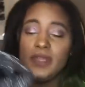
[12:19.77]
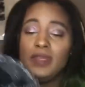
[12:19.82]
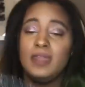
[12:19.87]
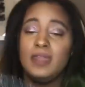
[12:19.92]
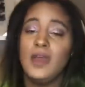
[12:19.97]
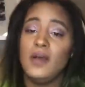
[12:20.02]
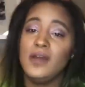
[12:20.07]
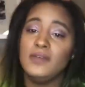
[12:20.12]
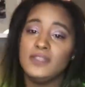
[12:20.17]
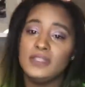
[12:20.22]

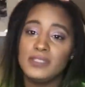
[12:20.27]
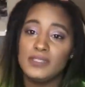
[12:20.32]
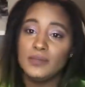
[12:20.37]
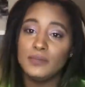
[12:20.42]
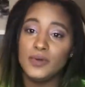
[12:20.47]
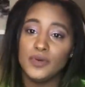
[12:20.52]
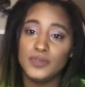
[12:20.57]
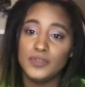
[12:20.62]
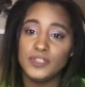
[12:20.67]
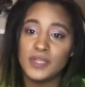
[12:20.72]
now I have to send
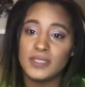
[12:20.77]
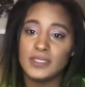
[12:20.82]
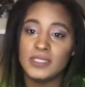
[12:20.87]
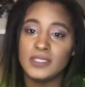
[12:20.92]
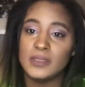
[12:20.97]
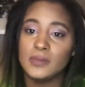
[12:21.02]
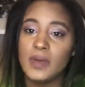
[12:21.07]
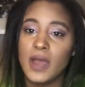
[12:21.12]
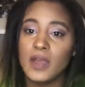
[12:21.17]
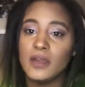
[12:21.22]
both
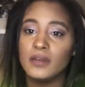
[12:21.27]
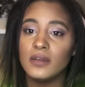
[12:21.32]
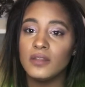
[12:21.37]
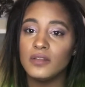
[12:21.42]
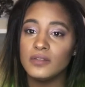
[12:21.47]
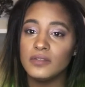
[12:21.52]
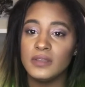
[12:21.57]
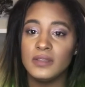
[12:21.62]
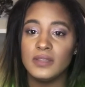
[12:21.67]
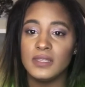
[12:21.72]
dresses back.
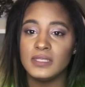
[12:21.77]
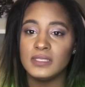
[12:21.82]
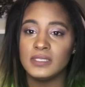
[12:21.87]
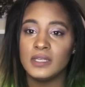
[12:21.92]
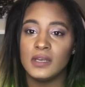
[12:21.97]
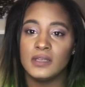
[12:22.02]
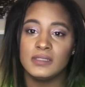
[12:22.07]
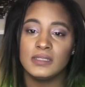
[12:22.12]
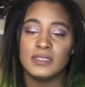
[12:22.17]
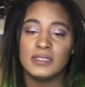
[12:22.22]
Another thing that
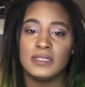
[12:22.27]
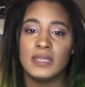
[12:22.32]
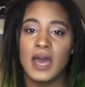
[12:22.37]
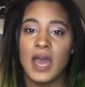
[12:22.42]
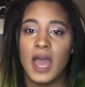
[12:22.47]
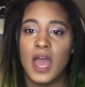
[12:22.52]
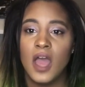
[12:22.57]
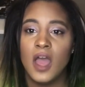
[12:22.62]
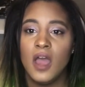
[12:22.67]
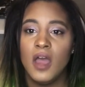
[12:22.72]
sucks is
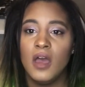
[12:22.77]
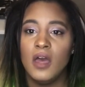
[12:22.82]
that